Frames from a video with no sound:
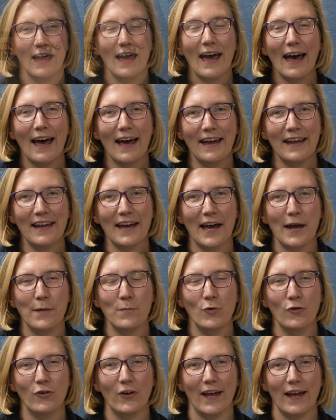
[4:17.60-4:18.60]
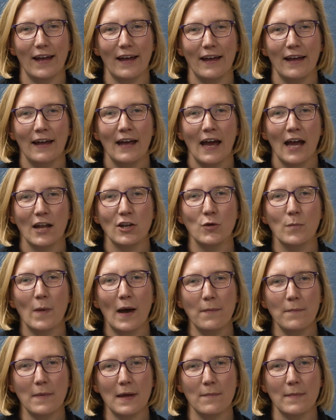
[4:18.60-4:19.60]
Hi, I'm Maria, and you
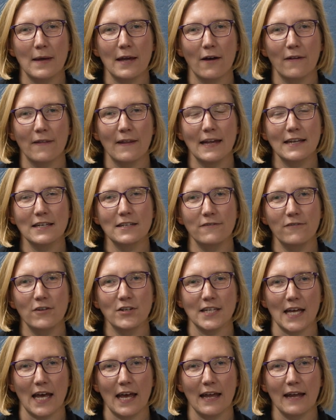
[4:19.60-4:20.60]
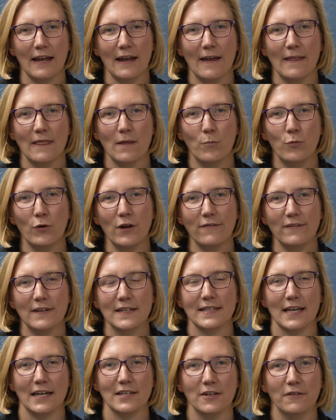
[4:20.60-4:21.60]
might meet me on the interview day in the briefing
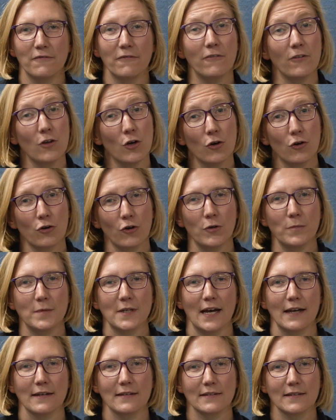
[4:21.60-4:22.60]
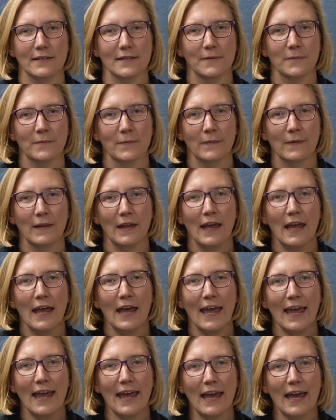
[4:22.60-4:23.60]
session for your group tasks.
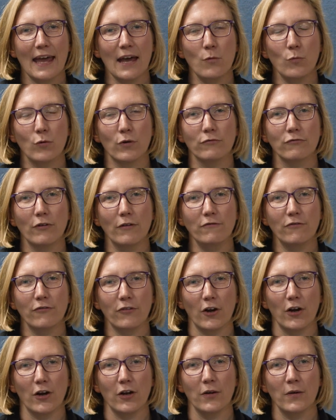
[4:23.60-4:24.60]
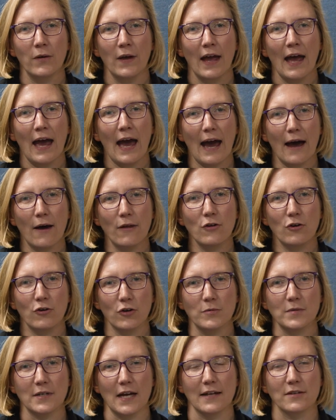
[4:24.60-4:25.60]
Here, we'll run through how the
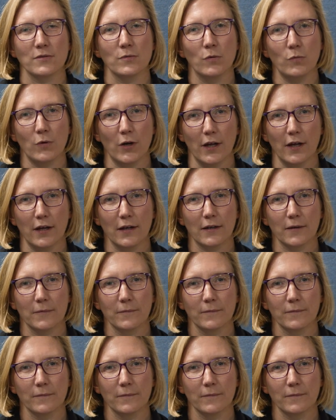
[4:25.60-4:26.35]
group tasks will work.